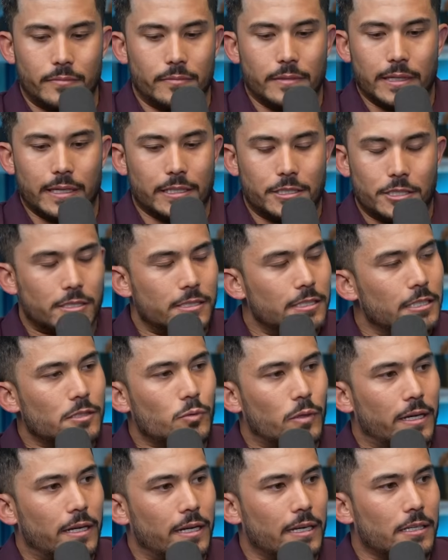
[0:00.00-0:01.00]
It just is
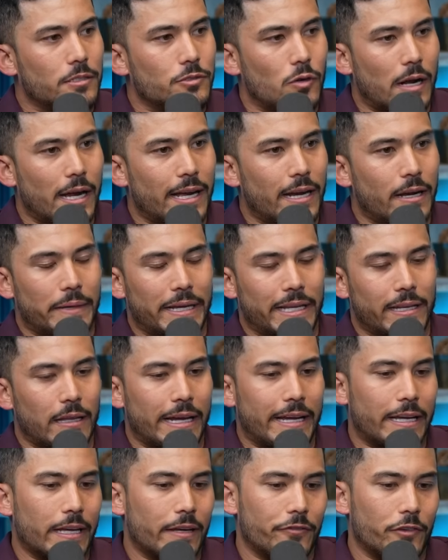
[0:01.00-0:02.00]
what it is, right? I mean,
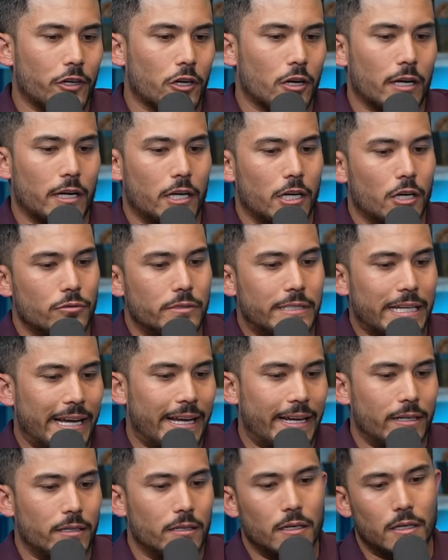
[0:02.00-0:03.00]
if you're going to go
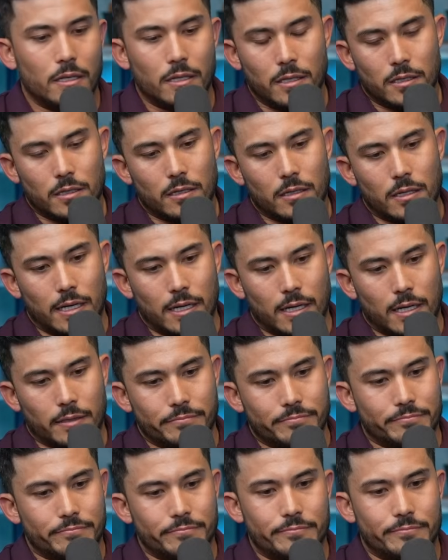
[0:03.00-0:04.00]
date,
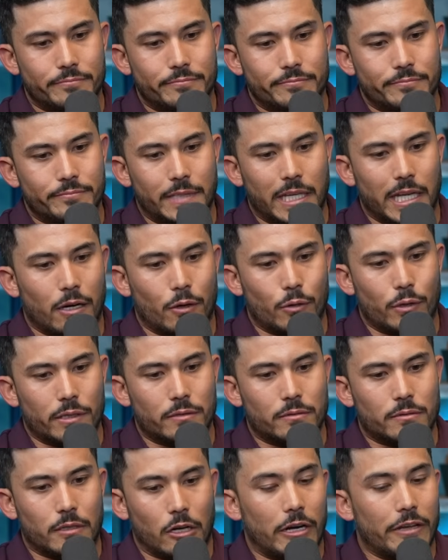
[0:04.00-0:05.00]
a
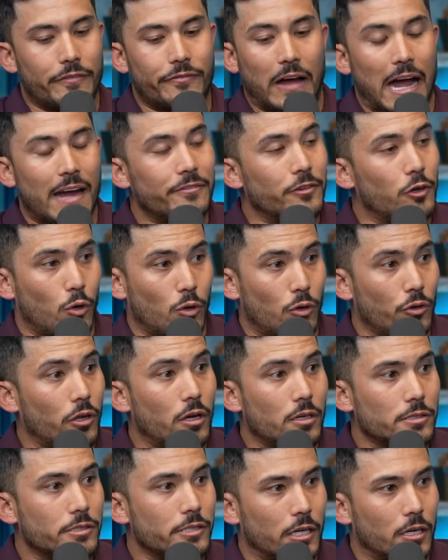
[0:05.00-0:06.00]
35-year-old
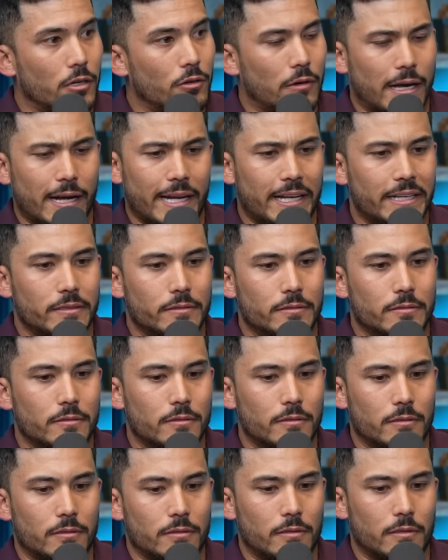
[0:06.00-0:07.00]
also, right?
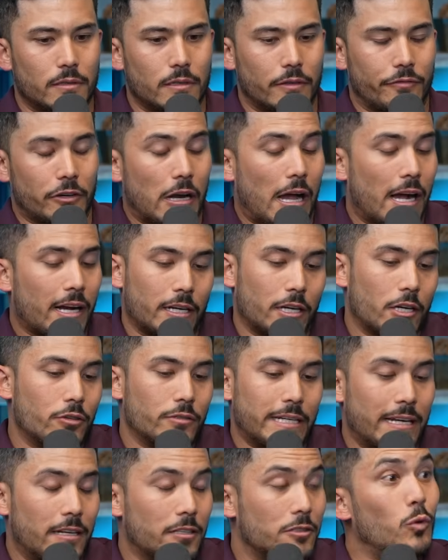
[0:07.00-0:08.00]
If you're not going to go
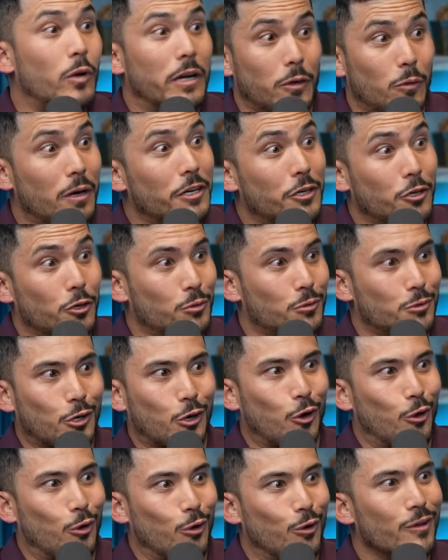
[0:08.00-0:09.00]
date a 21-year-old
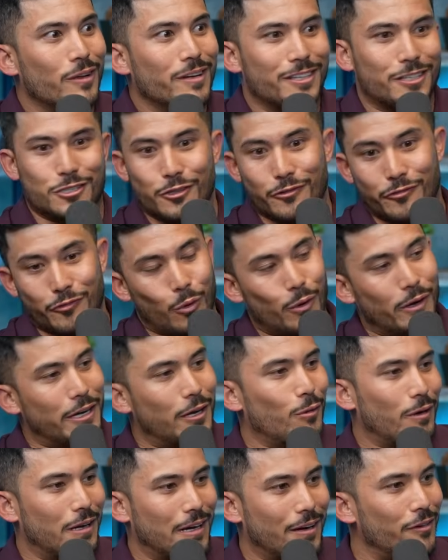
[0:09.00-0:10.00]
girl because you're 40
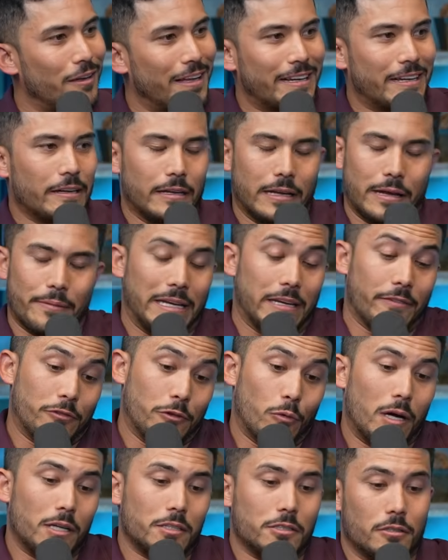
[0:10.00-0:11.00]
or whatever, if
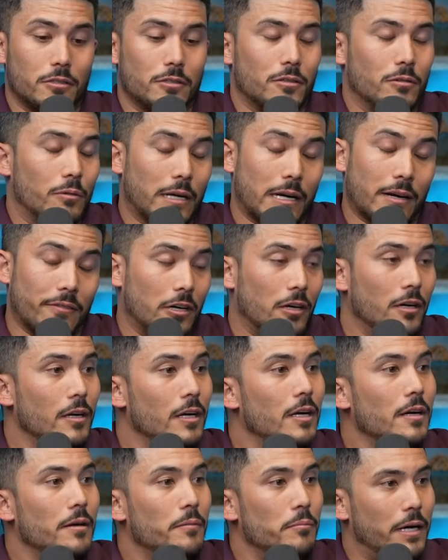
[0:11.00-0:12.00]
you want to, cool, whatever.
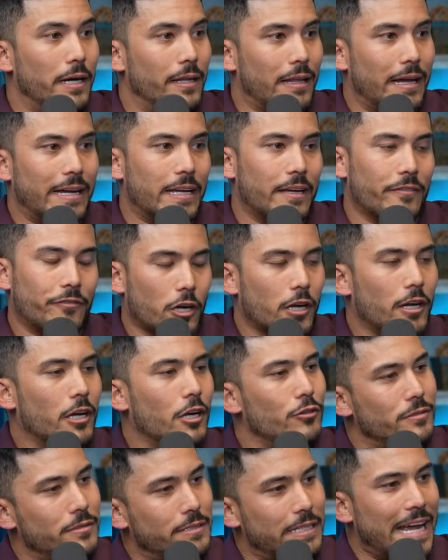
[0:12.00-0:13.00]
But if you're going
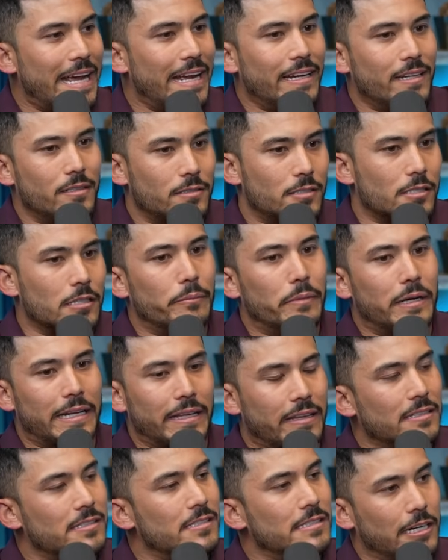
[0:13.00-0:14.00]
to go date
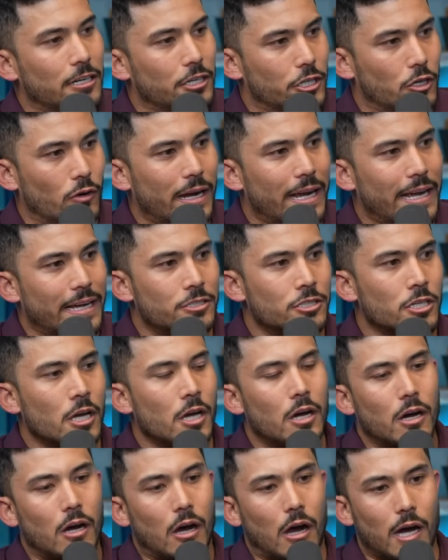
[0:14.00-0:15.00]
somebody that's near your age,
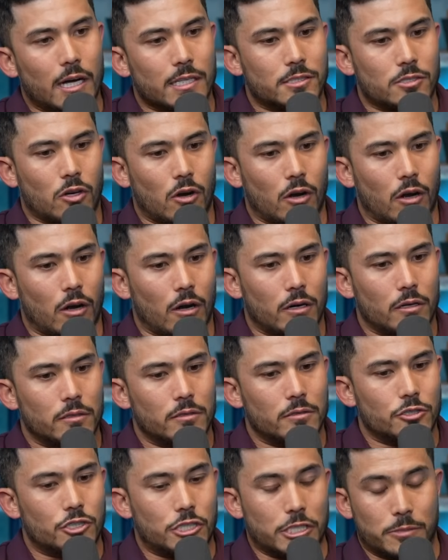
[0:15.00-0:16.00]
odds are
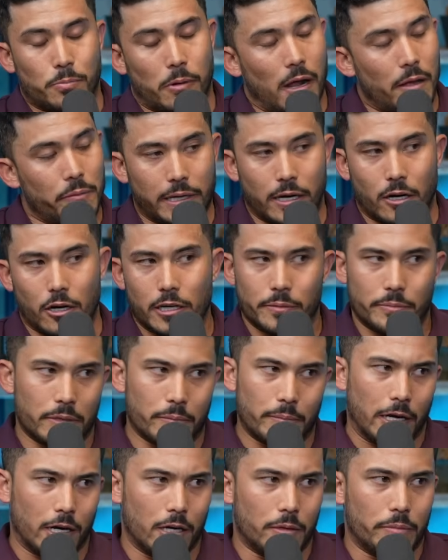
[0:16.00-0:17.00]
she's probably already
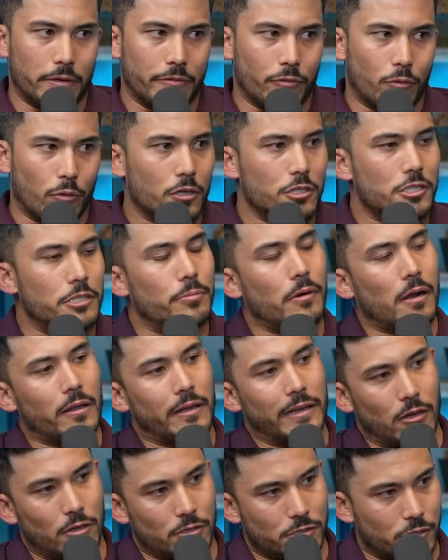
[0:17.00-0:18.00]
been married before. She
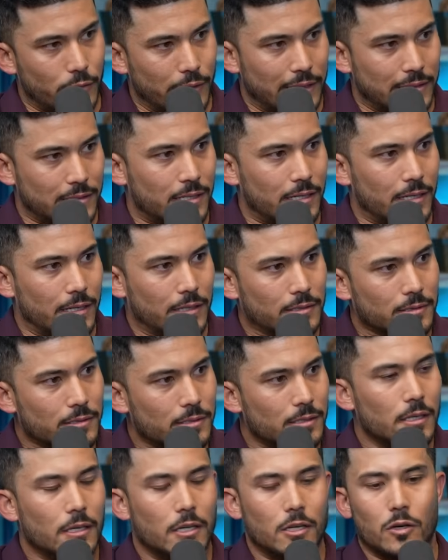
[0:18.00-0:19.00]
probably also has
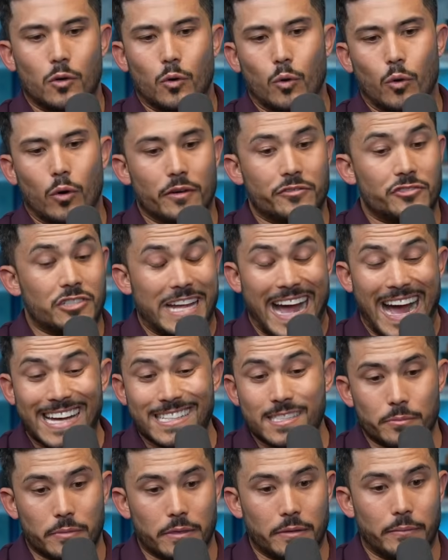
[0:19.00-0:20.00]
kids. Or if she
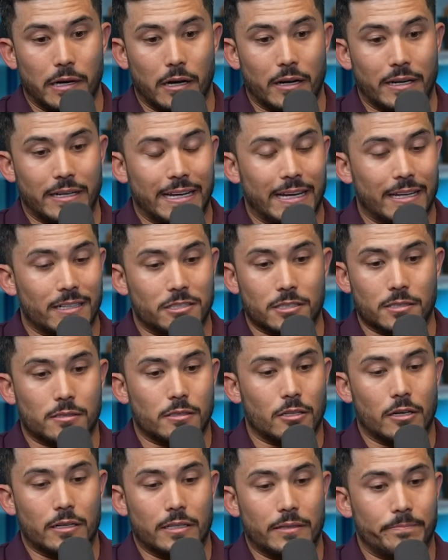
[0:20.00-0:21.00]
hasn't been married yet and she's
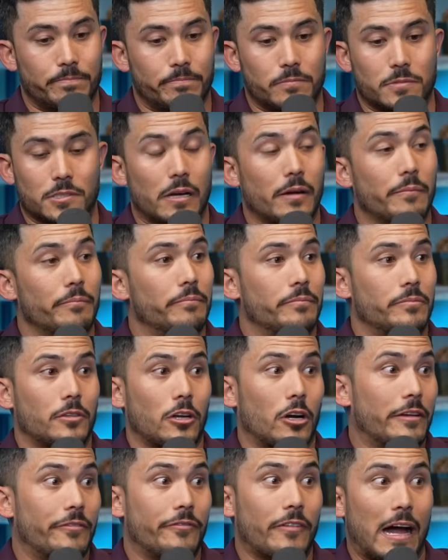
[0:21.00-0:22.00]

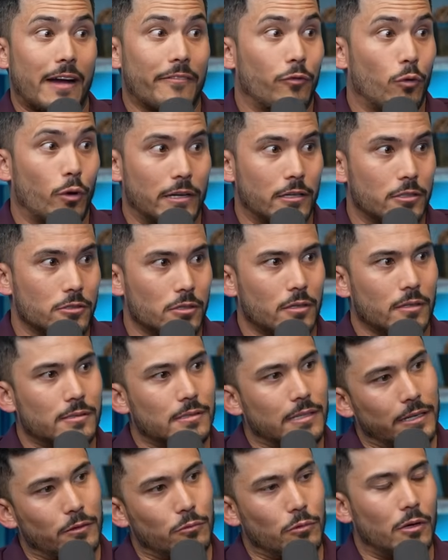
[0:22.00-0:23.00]
35, 40 years old,
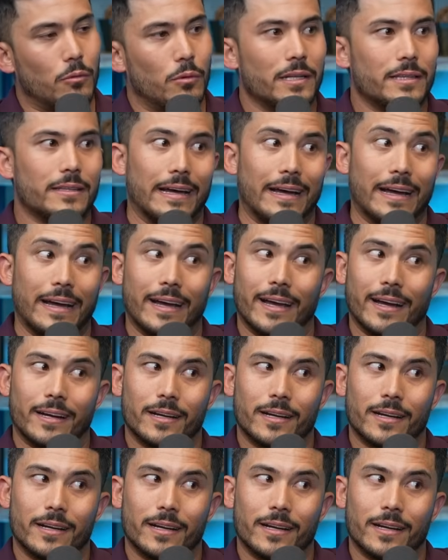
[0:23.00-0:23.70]
it's like, well, what the heck?